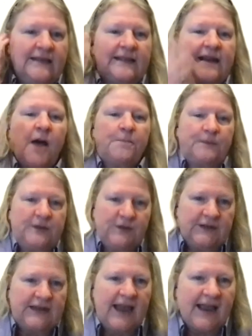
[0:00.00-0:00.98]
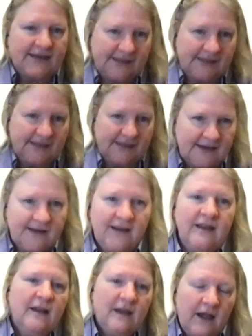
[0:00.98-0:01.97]
up to the task.
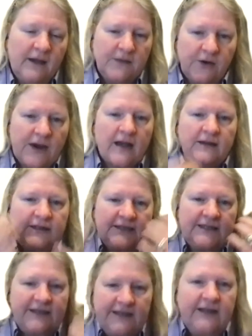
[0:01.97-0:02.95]
They're constantly